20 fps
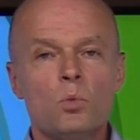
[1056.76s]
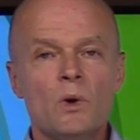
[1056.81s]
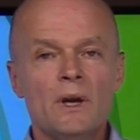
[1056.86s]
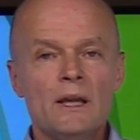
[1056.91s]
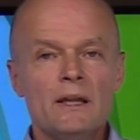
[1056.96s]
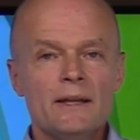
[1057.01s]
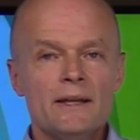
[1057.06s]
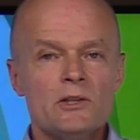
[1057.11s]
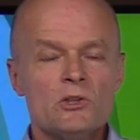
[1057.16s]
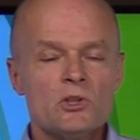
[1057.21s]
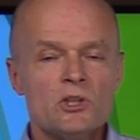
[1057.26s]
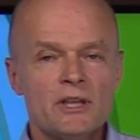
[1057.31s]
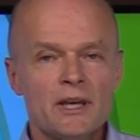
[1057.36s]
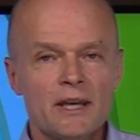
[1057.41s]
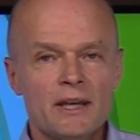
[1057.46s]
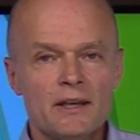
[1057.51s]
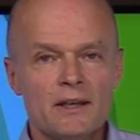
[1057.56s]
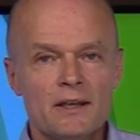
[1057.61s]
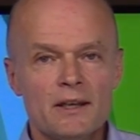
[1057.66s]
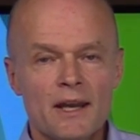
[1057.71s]

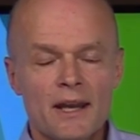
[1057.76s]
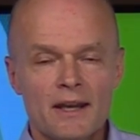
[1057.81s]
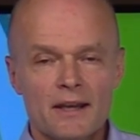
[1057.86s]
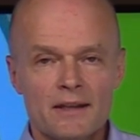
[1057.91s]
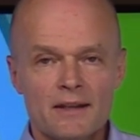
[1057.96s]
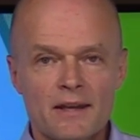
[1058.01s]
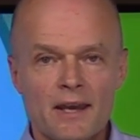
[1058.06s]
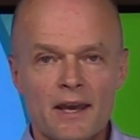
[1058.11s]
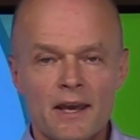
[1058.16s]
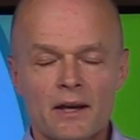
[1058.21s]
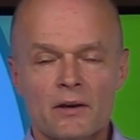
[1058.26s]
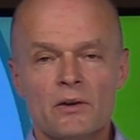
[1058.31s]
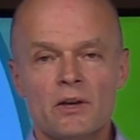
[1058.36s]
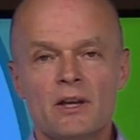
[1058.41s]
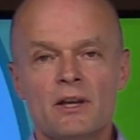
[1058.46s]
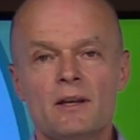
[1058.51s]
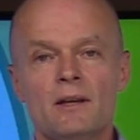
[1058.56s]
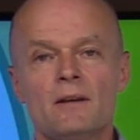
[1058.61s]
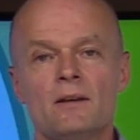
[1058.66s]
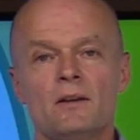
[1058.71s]
well-educated and
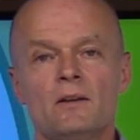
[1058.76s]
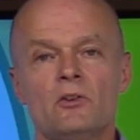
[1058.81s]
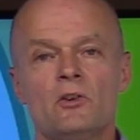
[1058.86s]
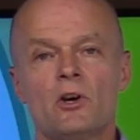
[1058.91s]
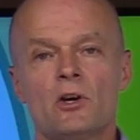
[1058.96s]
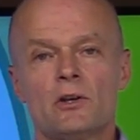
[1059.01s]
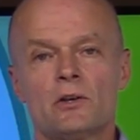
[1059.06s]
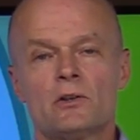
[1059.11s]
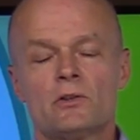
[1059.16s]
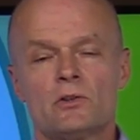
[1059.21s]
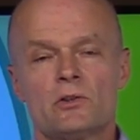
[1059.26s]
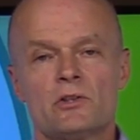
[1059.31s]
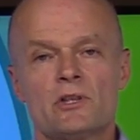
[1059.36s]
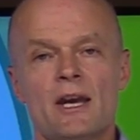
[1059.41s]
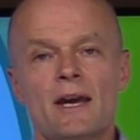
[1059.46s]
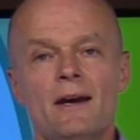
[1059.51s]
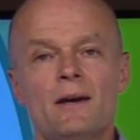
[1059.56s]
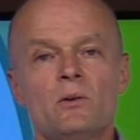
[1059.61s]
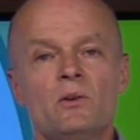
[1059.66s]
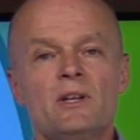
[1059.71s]
caring doctors,
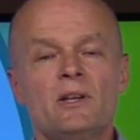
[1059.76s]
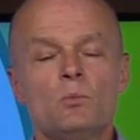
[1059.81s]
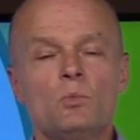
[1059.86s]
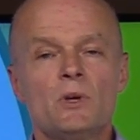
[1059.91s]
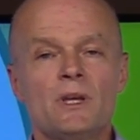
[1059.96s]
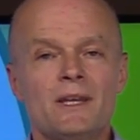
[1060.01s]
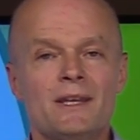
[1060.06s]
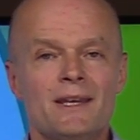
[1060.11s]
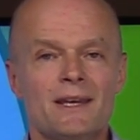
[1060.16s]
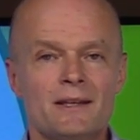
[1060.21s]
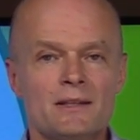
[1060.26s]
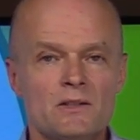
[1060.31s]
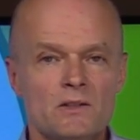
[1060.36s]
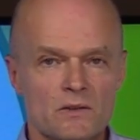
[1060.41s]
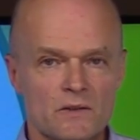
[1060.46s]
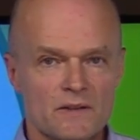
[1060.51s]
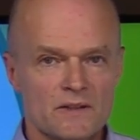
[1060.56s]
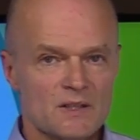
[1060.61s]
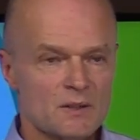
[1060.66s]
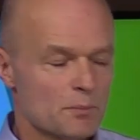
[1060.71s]
how did we get
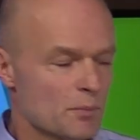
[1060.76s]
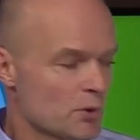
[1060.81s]
to this